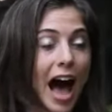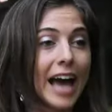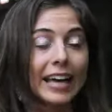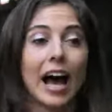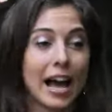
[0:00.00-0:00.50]

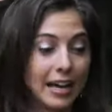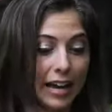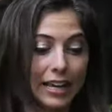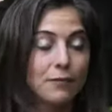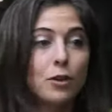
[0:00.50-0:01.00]
I
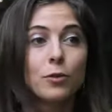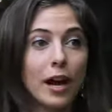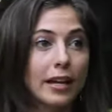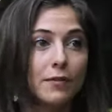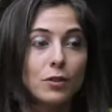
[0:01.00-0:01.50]
give
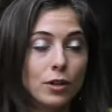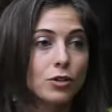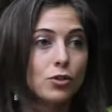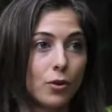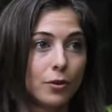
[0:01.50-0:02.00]
you
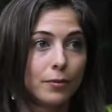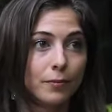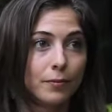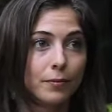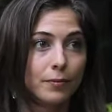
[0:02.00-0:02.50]
control.
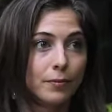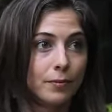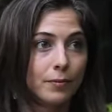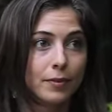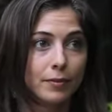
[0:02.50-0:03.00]

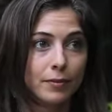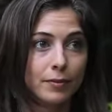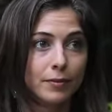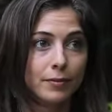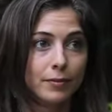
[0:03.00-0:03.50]

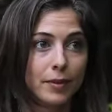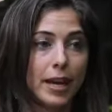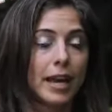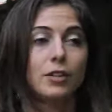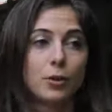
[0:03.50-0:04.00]
I
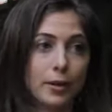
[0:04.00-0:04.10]
can't do